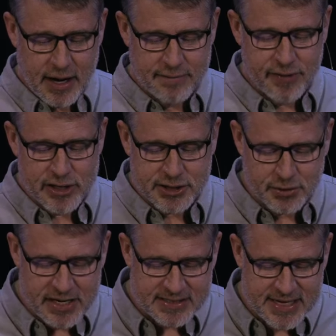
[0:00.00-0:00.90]
On verse
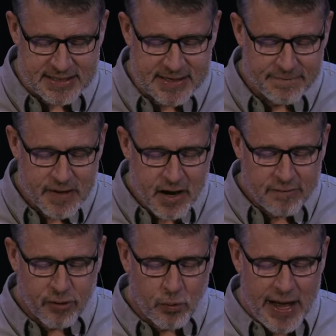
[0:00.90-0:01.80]
3, he says,
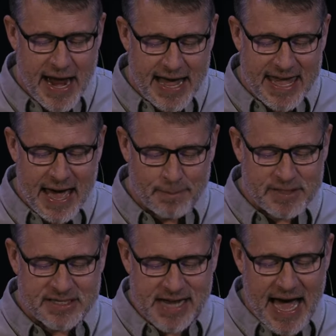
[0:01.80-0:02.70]
For when I kept
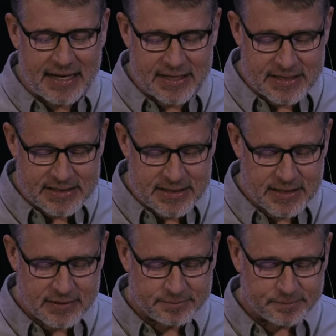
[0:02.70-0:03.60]
silent,
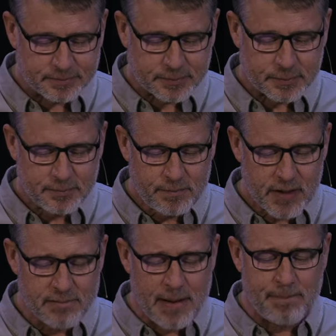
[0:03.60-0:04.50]

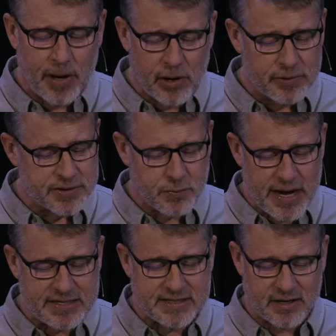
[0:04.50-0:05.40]
my bones
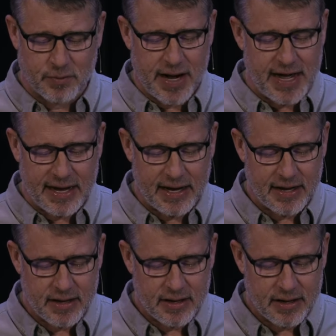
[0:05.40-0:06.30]
wasted away
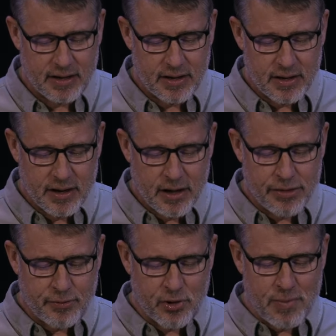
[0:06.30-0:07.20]

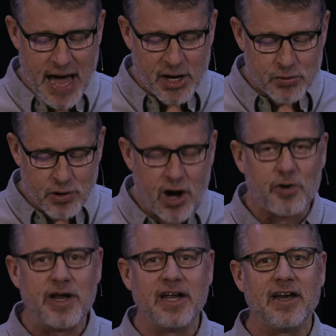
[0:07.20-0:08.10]
through my
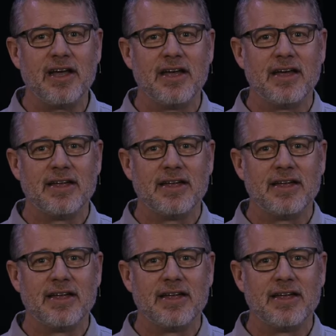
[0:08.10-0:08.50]
groaning